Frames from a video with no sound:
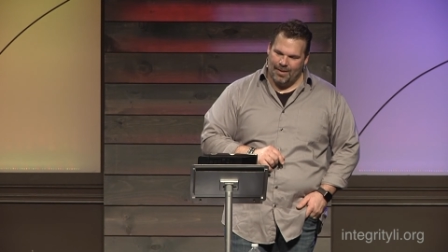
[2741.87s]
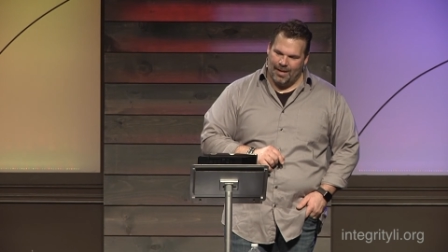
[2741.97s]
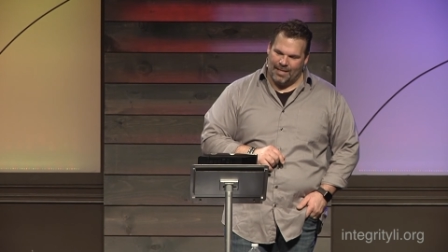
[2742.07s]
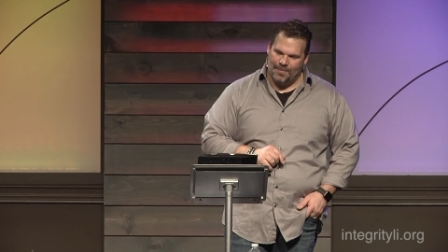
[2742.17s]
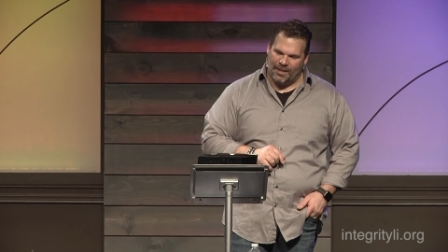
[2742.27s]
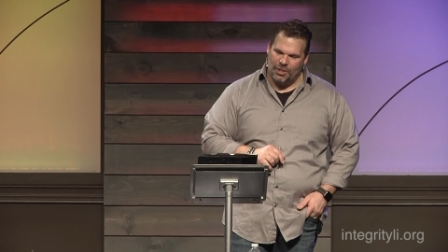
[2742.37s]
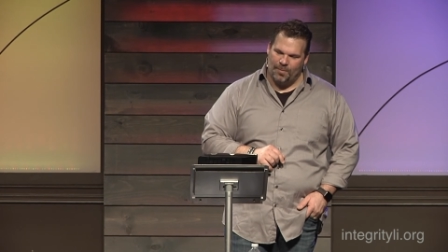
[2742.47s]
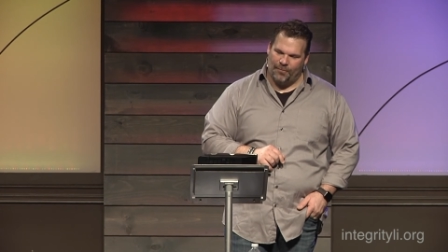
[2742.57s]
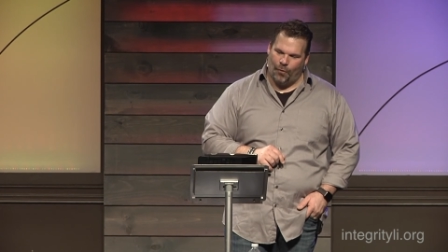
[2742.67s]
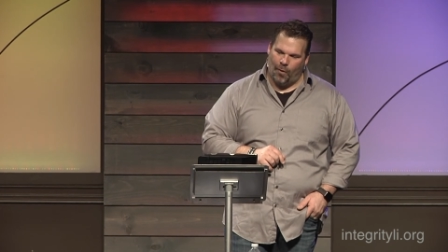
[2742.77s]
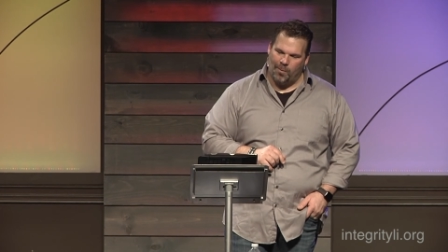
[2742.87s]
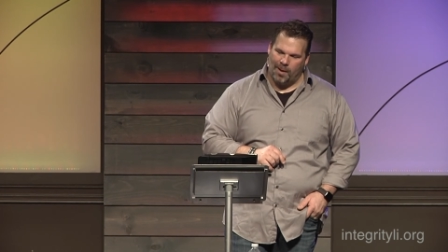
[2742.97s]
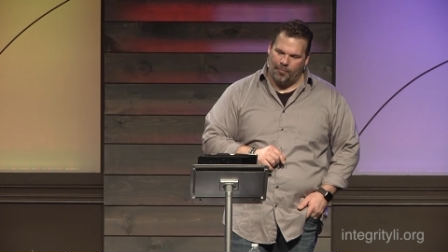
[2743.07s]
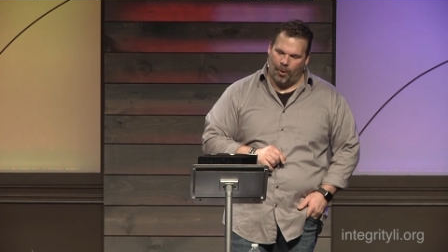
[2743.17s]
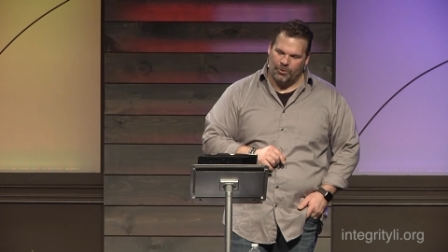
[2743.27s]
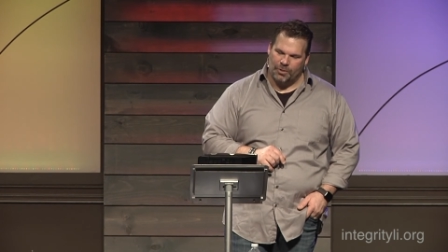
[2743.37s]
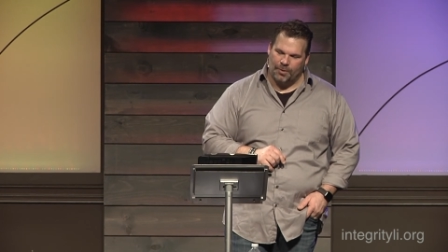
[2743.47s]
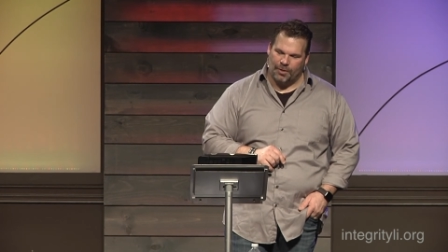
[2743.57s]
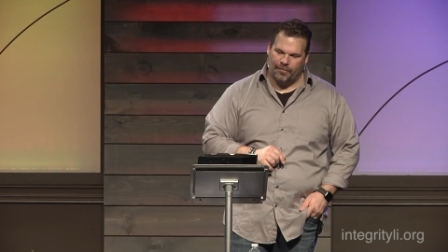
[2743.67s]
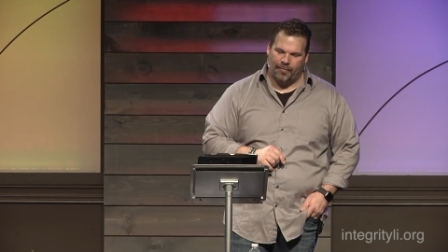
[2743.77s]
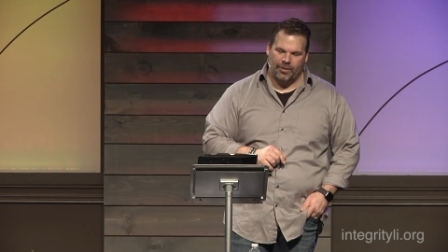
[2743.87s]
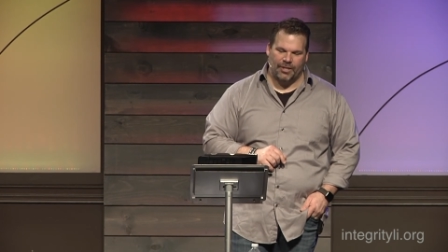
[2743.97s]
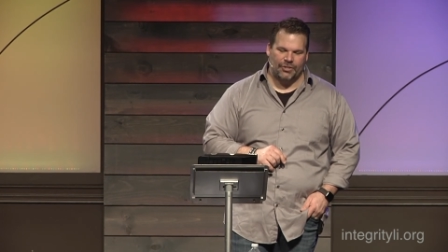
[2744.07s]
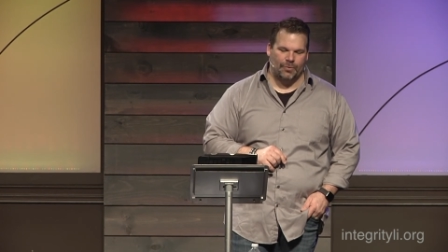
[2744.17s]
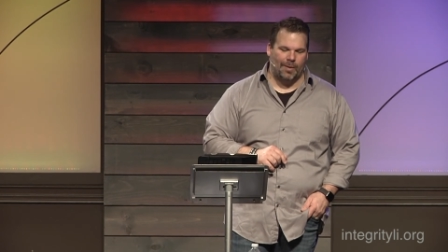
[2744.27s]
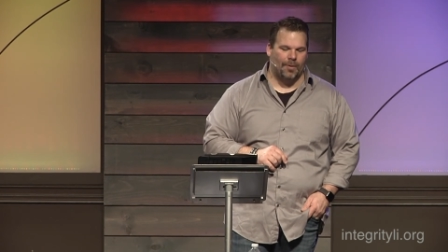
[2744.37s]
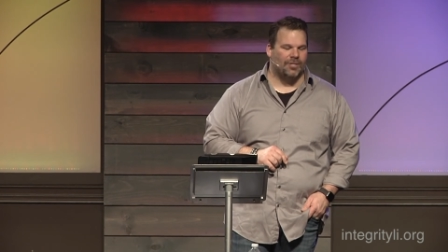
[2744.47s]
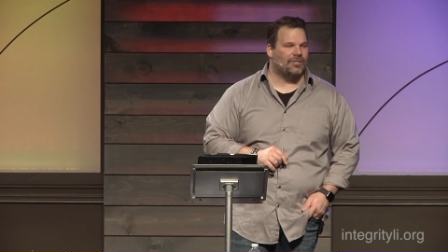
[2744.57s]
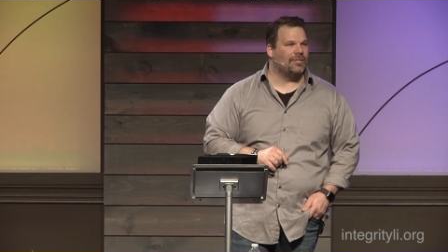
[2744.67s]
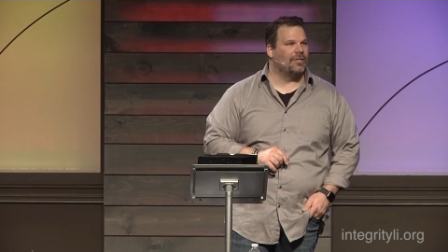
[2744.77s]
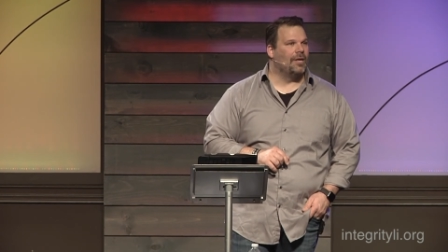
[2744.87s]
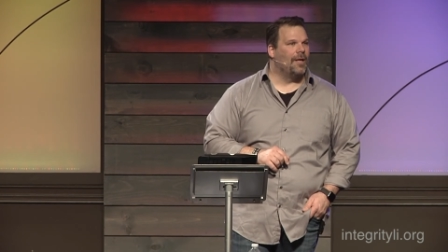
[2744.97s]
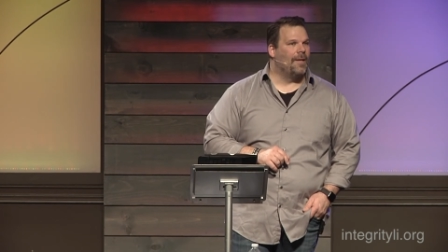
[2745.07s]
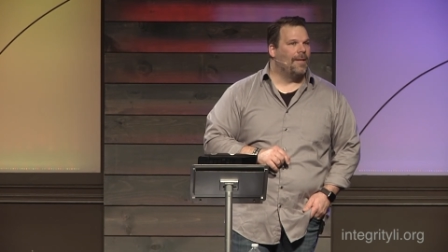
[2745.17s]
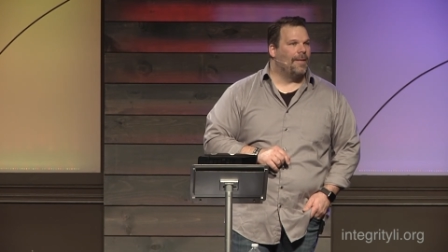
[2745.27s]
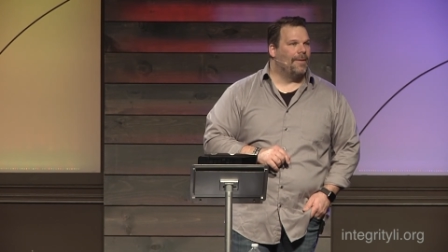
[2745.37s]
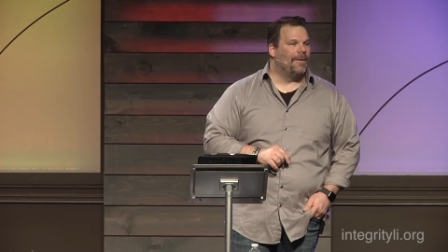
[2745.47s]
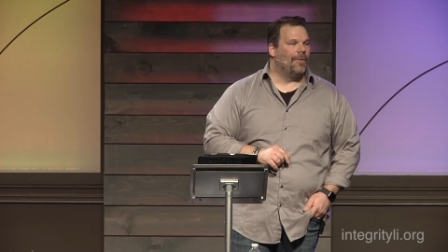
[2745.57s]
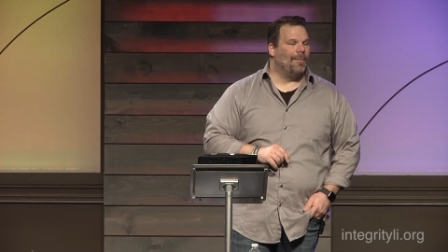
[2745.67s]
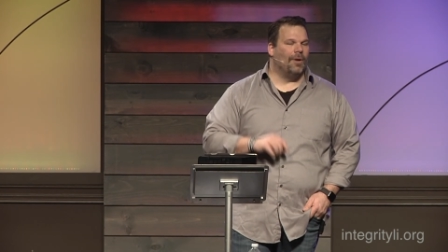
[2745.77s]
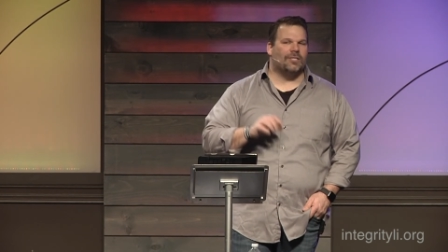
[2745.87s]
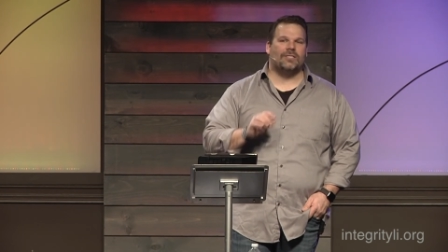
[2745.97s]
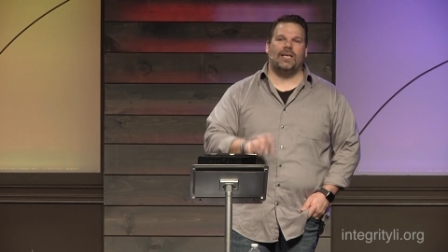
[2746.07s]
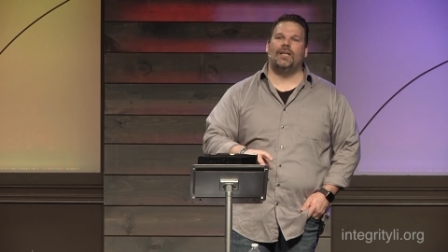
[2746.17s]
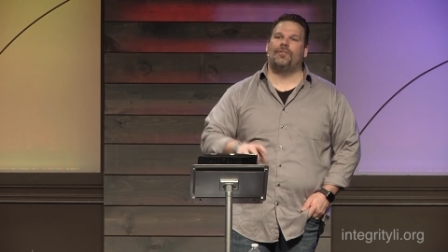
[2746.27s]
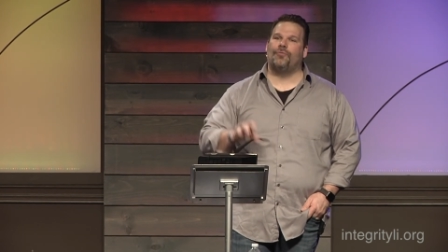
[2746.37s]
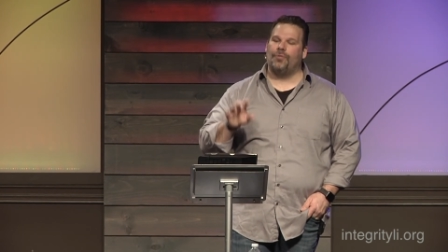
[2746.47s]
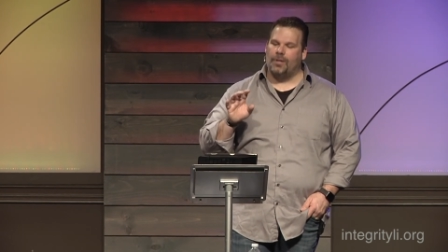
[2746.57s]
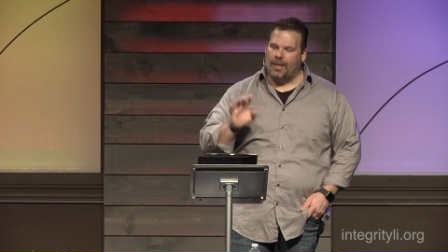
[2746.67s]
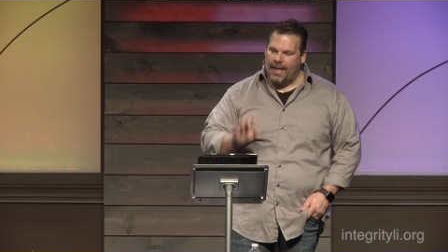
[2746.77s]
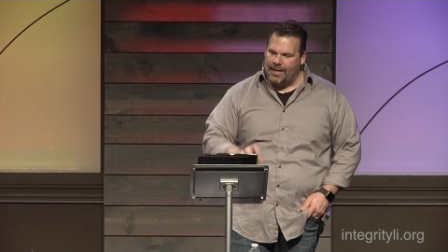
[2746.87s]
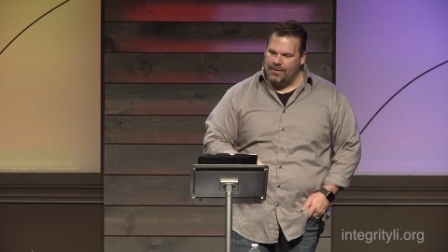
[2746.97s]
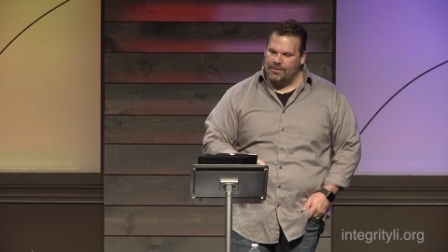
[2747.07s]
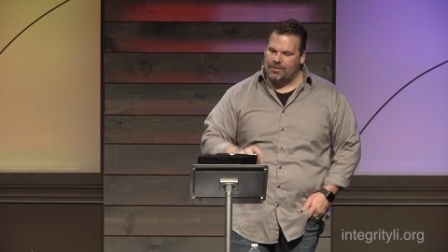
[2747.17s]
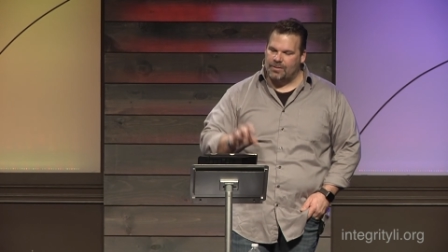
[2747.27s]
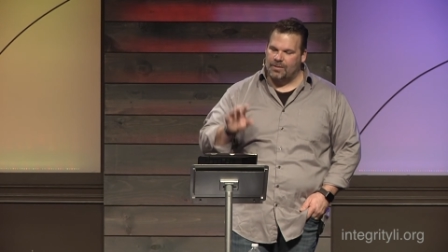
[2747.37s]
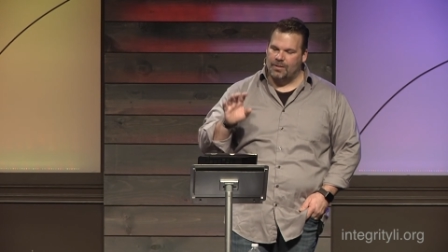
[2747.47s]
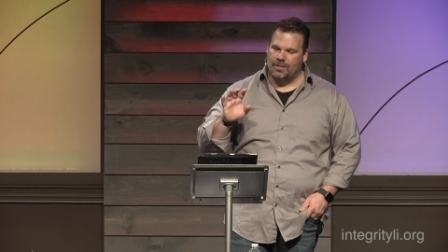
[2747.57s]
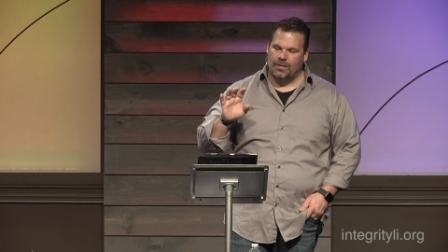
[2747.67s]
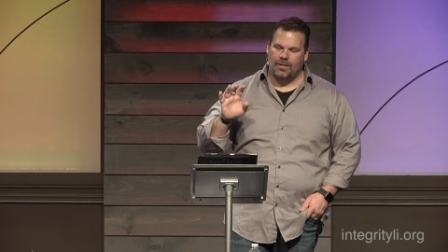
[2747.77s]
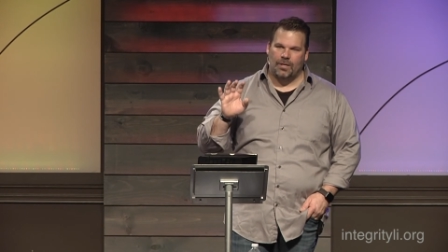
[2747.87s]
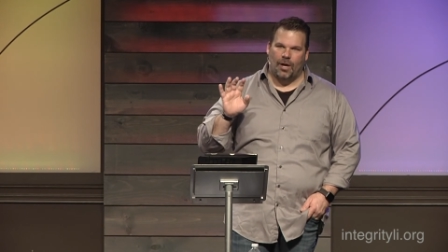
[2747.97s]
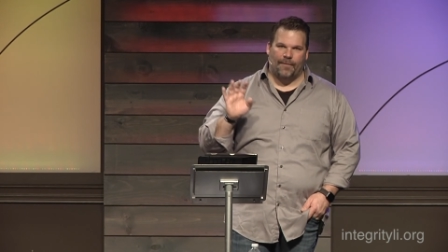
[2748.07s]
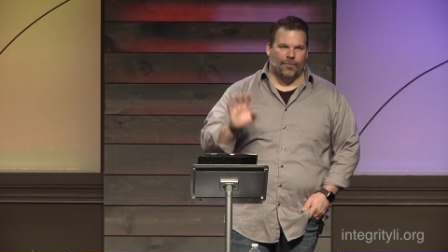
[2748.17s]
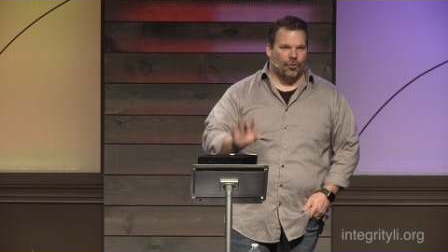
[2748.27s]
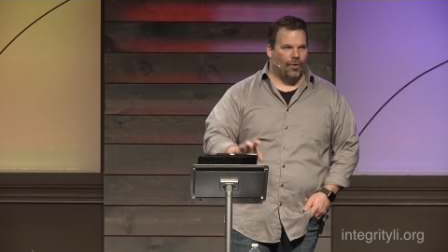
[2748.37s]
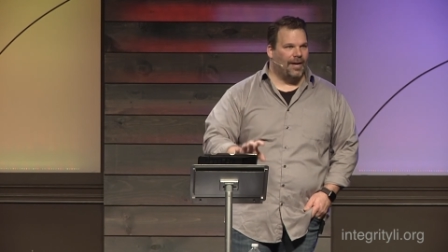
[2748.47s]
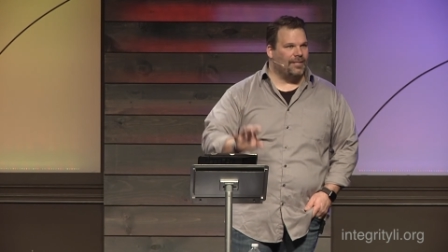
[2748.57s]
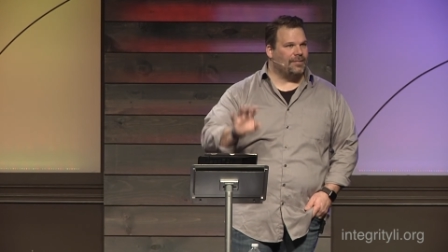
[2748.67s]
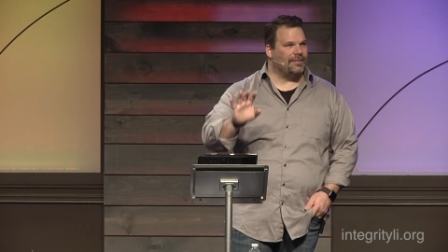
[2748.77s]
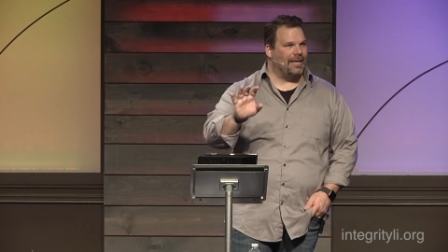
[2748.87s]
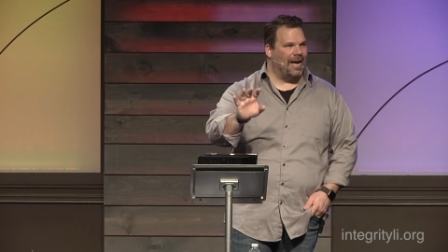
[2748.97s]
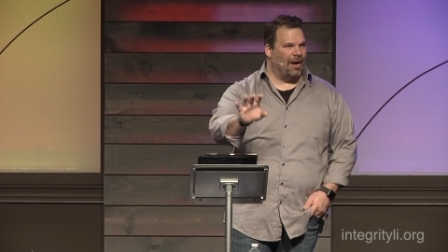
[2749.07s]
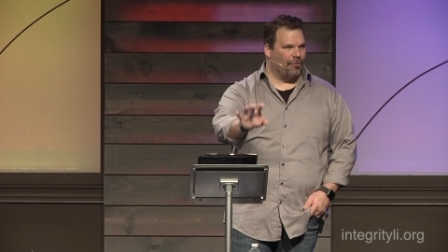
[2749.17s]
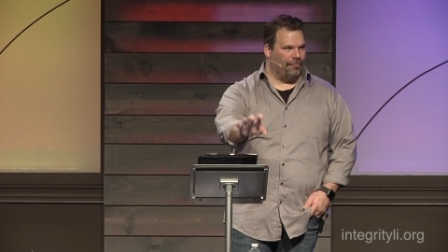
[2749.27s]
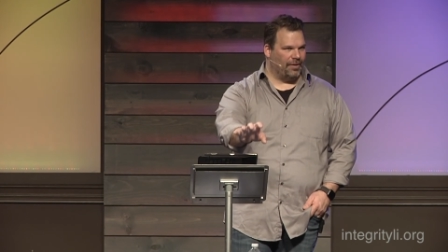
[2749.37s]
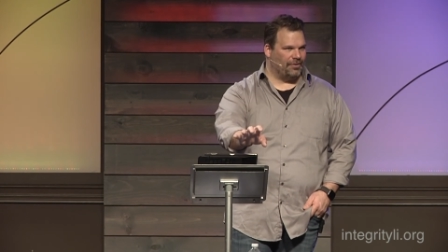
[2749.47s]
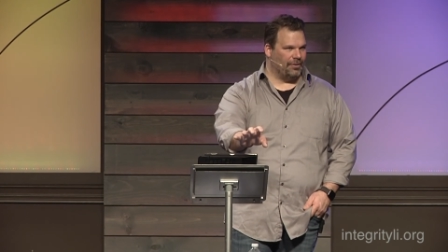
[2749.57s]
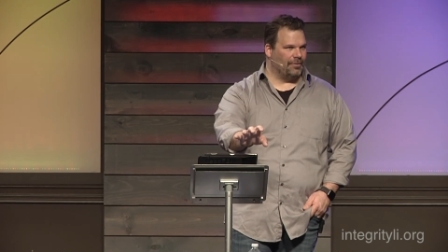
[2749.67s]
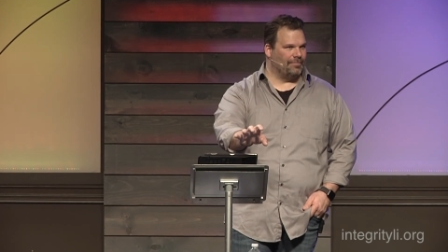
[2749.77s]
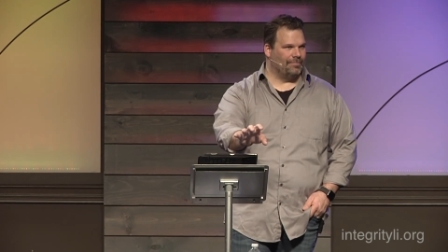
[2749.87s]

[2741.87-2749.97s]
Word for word: As mentioned before, when we approach the book of Revelation, we must we must see it through the lens of Christ our victor.